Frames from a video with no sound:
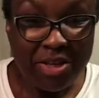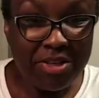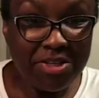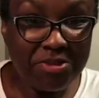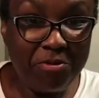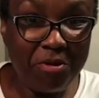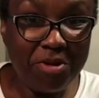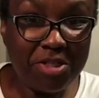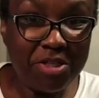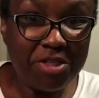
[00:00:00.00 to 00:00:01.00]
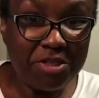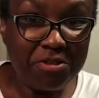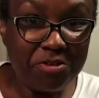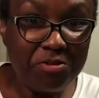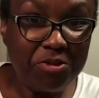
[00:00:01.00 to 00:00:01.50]
This course, I'll still
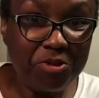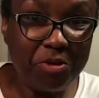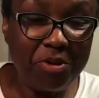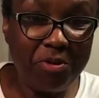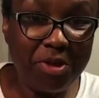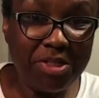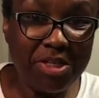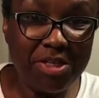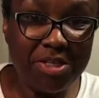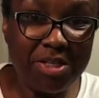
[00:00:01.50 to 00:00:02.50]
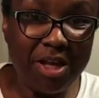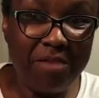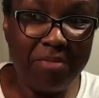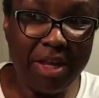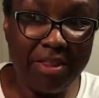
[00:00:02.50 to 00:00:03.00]
do short courses
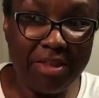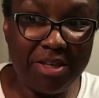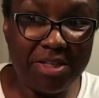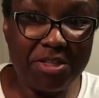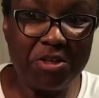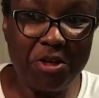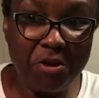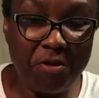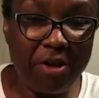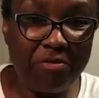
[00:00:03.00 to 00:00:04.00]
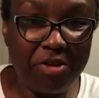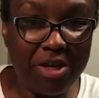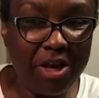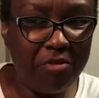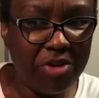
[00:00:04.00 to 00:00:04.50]
like this,
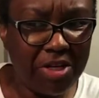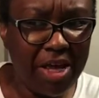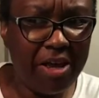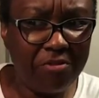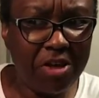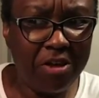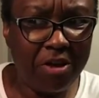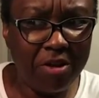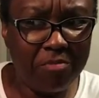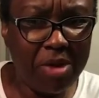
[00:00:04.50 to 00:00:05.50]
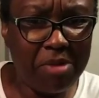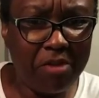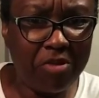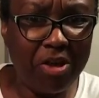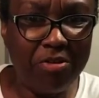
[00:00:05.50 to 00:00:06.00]
every day, maybe
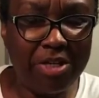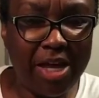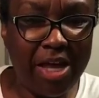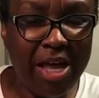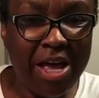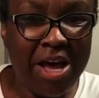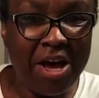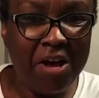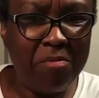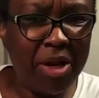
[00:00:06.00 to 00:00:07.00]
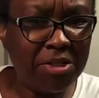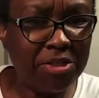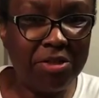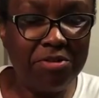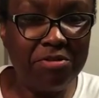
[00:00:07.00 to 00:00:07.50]
every other day, but I'll
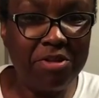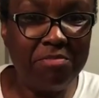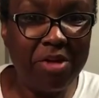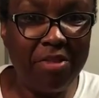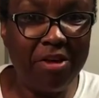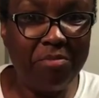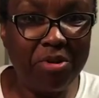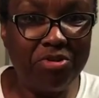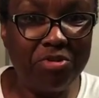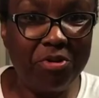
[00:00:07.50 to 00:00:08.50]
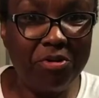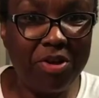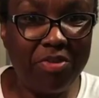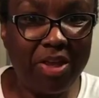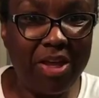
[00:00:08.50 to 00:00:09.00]
still do them, and they'll be shorter
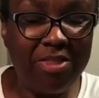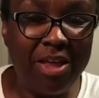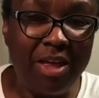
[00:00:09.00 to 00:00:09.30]
in length.